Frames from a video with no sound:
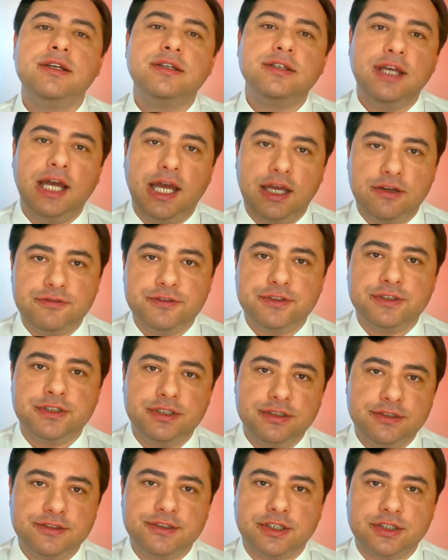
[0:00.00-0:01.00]
after
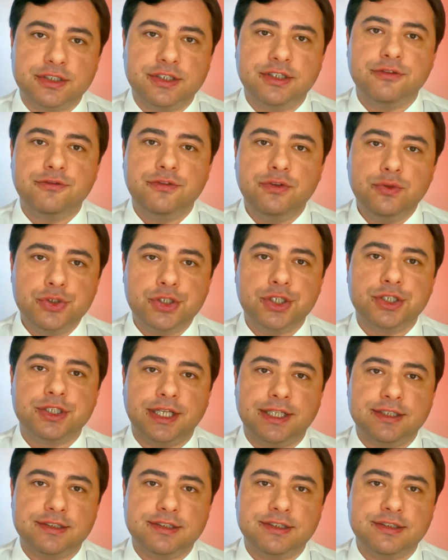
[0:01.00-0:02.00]
starting future
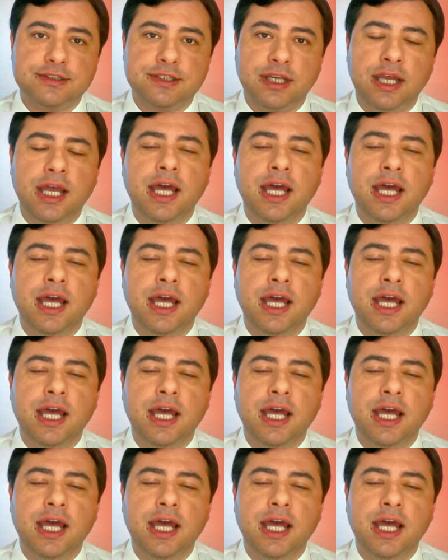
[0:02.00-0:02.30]
tenses